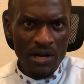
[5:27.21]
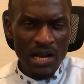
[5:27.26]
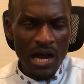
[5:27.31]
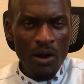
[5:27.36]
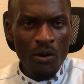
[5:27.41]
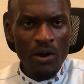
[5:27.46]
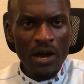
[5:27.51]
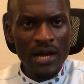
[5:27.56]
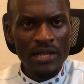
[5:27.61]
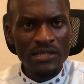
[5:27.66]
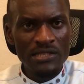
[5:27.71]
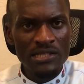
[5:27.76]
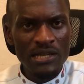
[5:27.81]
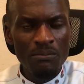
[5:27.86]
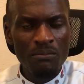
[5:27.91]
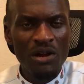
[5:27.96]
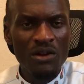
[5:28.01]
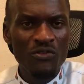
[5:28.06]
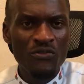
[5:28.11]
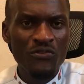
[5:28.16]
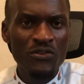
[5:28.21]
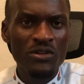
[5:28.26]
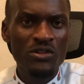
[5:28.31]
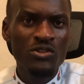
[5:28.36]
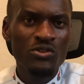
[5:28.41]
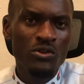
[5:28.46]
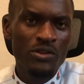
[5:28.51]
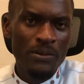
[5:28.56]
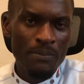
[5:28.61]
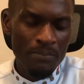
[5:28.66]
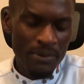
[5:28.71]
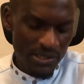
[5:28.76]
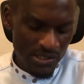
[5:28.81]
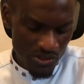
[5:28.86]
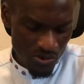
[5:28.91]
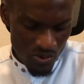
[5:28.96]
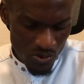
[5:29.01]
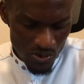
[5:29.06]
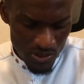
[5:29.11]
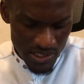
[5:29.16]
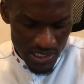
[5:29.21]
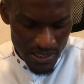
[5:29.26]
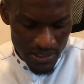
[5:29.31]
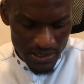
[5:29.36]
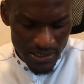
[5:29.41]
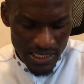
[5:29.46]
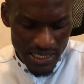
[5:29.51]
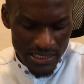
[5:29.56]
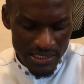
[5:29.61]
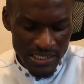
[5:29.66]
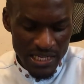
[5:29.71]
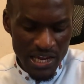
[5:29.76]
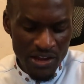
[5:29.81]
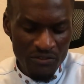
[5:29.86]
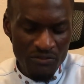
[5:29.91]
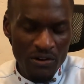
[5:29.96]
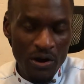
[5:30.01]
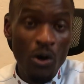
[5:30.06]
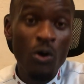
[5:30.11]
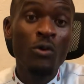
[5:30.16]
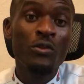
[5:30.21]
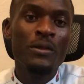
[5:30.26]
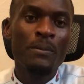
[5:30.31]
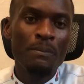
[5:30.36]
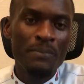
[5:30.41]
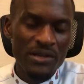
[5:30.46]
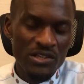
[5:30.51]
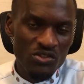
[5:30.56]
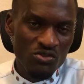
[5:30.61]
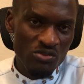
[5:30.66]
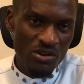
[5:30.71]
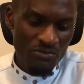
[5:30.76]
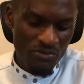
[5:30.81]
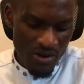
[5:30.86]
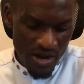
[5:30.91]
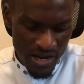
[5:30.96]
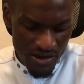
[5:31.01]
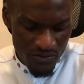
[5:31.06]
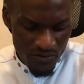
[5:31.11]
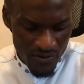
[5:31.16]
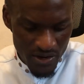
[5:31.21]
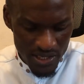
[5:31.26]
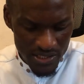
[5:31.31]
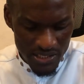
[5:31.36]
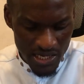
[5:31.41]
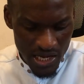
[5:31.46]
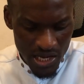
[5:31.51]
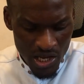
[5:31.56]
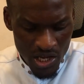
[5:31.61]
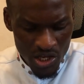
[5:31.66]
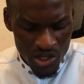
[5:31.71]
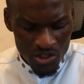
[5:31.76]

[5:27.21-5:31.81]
How can someone feel you're the best consultant ever or the best travel advisor?